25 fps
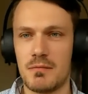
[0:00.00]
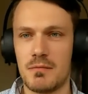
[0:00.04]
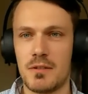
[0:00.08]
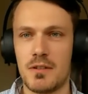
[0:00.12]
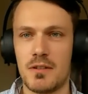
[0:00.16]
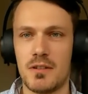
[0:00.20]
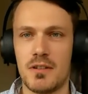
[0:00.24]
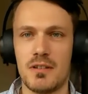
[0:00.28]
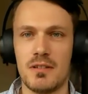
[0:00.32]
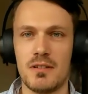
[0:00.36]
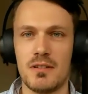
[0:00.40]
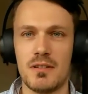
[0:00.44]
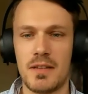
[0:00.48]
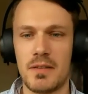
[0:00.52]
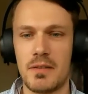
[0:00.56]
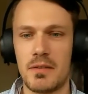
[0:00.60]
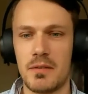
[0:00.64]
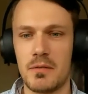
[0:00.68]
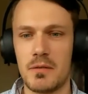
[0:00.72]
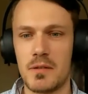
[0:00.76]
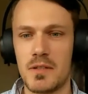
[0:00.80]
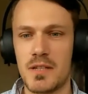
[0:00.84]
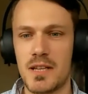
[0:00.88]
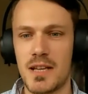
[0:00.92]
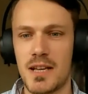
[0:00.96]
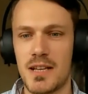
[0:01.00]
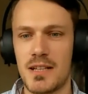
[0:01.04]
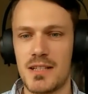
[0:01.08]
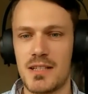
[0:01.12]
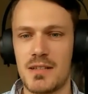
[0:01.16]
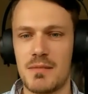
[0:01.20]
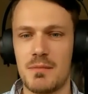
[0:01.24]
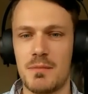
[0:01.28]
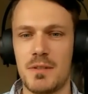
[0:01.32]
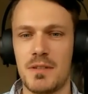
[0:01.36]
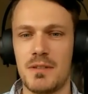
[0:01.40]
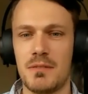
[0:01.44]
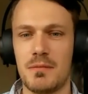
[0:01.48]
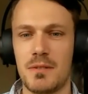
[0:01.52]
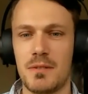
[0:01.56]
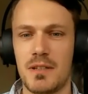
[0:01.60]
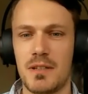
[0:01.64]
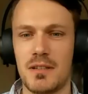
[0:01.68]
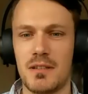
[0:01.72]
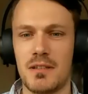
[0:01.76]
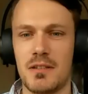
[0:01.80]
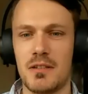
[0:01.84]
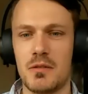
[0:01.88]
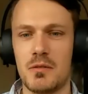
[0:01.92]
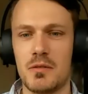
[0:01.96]
We're all enthusiasts, but
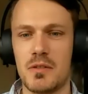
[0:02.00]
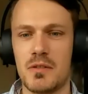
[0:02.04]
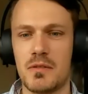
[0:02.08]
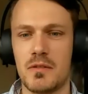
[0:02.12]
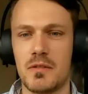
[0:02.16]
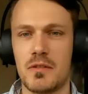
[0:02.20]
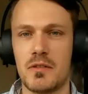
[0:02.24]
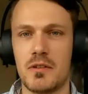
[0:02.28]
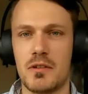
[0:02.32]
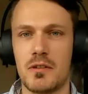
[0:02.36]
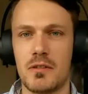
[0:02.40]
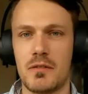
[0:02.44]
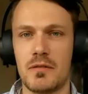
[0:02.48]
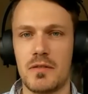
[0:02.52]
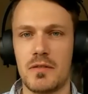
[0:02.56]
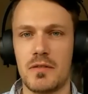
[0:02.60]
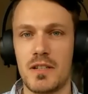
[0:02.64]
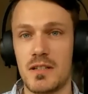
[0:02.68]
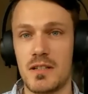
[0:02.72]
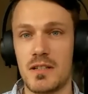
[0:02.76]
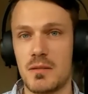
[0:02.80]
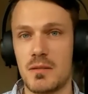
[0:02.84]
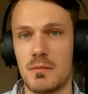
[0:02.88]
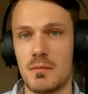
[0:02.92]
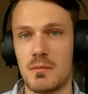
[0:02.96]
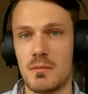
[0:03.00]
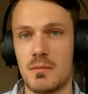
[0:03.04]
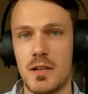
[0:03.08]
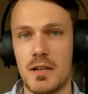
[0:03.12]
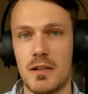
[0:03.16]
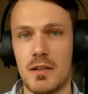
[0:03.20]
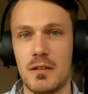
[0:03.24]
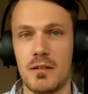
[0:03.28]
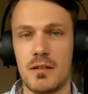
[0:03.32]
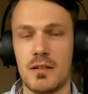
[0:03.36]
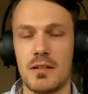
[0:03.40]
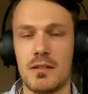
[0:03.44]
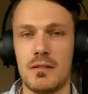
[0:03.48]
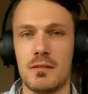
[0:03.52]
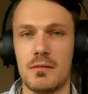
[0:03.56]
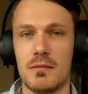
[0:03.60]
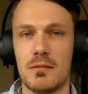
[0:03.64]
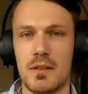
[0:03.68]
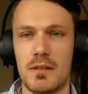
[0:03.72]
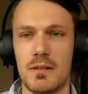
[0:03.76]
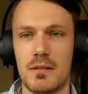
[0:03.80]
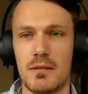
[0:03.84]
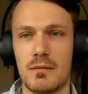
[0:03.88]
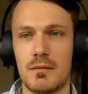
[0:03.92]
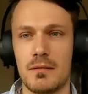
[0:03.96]
we use photography in some way or another
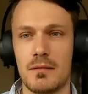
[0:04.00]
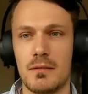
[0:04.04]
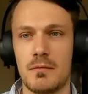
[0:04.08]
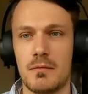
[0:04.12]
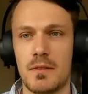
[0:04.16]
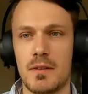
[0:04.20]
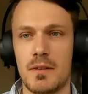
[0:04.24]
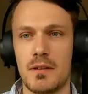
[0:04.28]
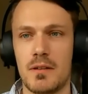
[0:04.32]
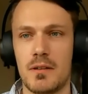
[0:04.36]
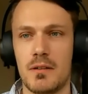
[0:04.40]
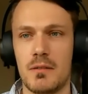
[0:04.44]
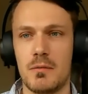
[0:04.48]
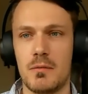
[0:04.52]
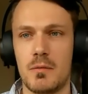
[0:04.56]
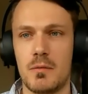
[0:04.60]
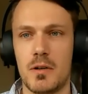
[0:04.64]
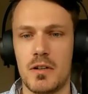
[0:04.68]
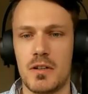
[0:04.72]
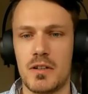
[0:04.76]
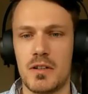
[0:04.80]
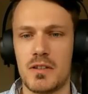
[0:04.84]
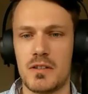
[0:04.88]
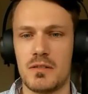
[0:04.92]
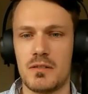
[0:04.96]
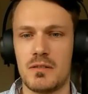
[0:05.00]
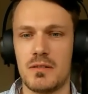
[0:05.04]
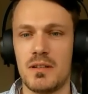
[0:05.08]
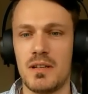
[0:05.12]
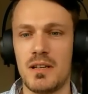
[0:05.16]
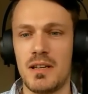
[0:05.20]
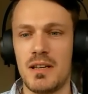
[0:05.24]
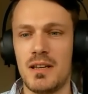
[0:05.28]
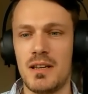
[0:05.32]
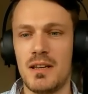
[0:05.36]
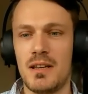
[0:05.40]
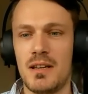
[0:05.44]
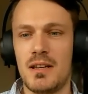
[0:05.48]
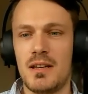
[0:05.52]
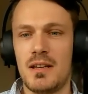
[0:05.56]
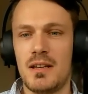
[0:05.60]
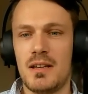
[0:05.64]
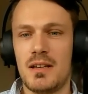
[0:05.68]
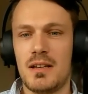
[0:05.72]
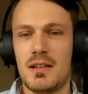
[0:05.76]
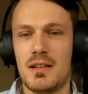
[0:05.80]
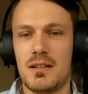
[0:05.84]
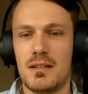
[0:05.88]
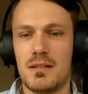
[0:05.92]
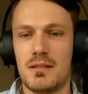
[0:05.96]
with our work. So
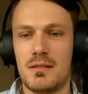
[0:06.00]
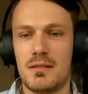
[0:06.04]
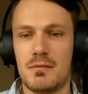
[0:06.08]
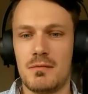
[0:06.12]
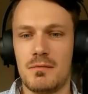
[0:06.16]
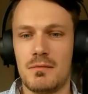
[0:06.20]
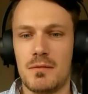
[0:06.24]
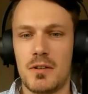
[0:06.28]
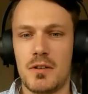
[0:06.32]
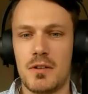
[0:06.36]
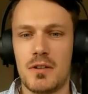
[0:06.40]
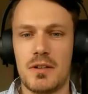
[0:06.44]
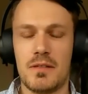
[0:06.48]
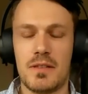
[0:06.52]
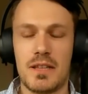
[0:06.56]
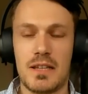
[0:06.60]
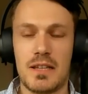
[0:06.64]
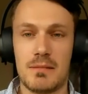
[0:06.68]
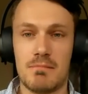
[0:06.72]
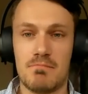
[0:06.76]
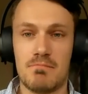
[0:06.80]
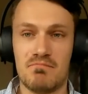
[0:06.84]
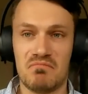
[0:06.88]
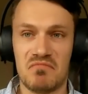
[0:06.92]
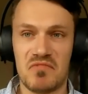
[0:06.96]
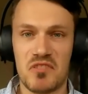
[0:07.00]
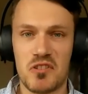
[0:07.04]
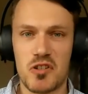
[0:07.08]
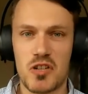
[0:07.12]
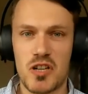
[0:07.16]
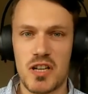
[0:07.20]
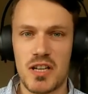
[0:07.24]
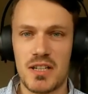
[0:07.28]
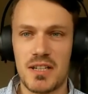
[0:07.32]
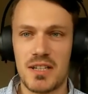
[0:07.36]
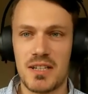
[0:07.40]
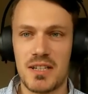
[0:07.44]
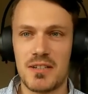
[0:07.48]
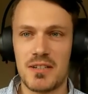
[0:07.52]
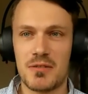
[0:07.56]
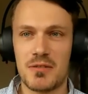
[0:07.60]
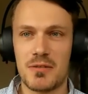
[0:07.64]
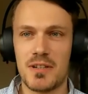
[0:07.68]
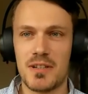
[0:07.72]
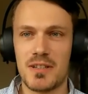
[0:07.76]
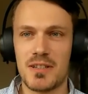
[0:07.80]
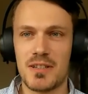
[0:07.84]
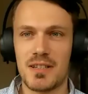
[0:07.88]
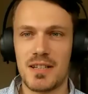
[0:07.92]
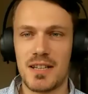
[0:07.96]
we all have that shared
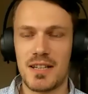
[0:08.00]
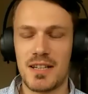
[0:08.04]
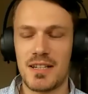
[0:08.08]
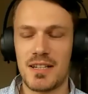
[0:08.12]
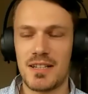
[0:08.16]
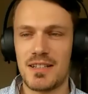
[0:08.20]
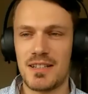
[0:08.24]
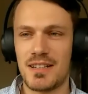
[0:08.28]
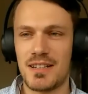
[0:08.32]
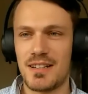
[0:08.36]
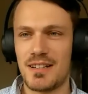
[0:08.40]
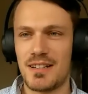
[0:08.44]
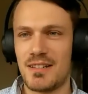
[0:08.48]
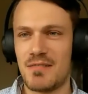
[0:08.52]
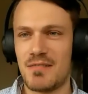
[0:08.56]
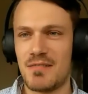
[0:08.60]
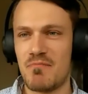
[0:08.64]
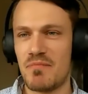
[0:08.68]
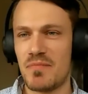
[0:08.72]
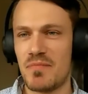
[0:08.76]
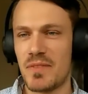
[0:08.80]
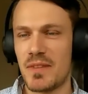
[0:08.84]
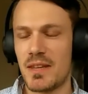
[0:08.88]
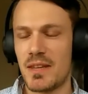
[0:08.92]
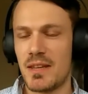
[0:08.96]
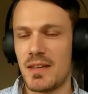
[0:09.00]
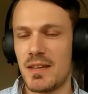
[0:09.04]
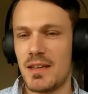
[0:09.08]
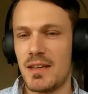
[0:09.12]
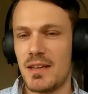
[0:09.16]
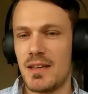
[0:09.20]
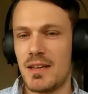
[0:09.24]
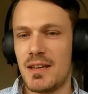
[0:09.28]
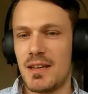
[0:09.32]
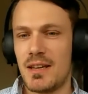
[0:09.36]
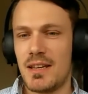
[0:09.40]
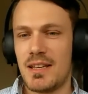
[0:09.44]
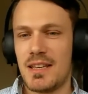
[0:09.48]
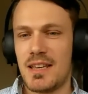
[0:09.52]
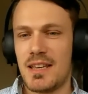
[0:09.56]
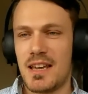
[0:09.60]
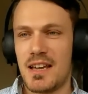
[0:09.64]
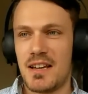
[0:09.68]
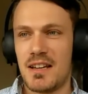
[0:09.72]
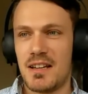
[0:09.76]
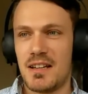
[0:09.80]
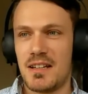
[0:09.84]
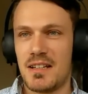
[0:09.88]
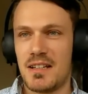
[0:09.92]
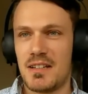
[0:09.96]
interest, and
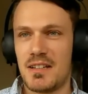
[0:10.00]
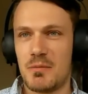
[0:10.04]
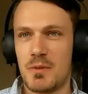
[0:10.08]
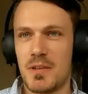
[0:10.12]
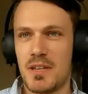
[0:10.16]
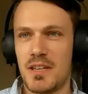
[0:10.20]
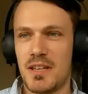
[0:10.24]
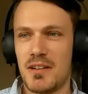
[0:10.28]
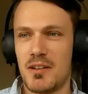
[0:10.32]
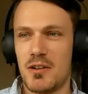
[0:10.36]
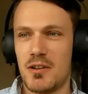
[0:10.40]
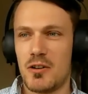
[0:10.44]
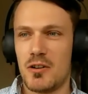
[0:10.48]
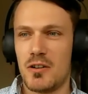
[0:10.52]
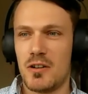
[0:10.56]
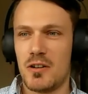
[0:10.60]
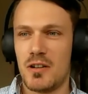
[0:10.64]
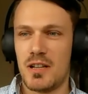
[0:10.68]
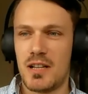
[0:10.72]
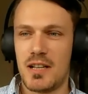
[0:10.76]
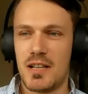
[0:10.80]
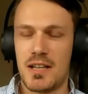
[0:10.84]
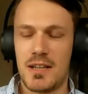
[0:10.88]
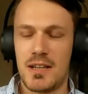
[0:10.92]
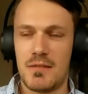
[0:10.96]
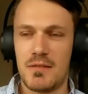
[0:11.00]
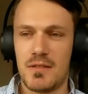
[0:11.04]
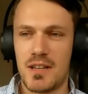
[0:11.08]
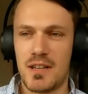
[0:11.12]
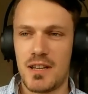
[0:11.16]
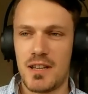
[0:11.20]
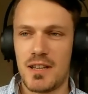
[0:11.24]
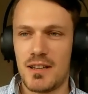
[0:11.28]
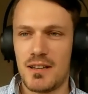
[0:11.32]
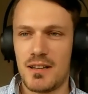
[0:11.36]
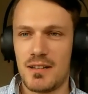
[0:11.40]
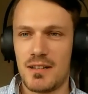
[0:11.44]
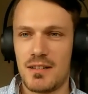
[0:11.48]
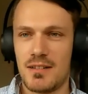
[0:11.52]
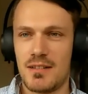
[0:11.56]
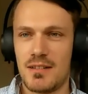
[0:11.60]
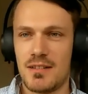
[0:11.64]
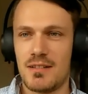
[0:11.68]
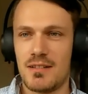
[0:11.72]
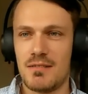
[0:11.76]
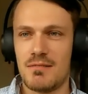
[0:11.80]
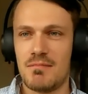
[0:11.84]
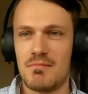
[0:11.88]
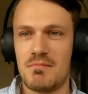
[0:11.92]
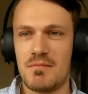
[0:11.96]
yeah, and we all have
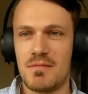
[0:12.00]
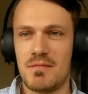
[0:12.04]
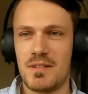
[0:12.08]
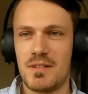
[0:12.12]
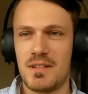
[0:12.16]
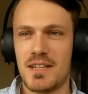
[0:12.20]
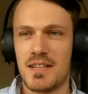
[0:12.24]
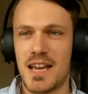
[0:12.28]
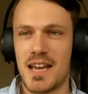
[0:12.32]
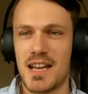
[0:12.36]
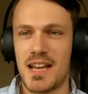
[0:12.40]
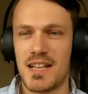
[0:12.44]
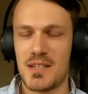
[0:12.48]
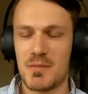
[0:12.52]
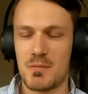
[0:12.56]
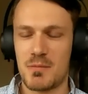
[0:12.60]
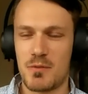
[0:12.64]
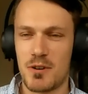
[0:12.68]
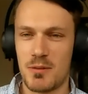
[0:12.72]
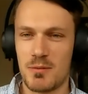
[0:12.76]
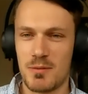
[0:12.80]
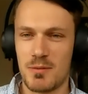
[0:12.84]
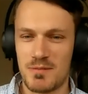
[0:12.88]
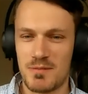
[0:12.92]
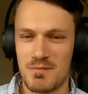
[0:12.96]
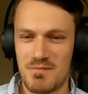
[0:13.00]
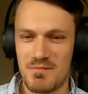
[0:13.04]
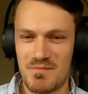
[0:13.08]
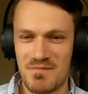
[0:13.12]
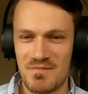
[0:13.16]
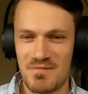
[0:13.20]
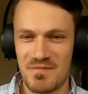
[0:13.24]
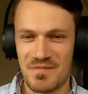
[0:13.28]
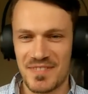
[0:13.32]
a gas problem.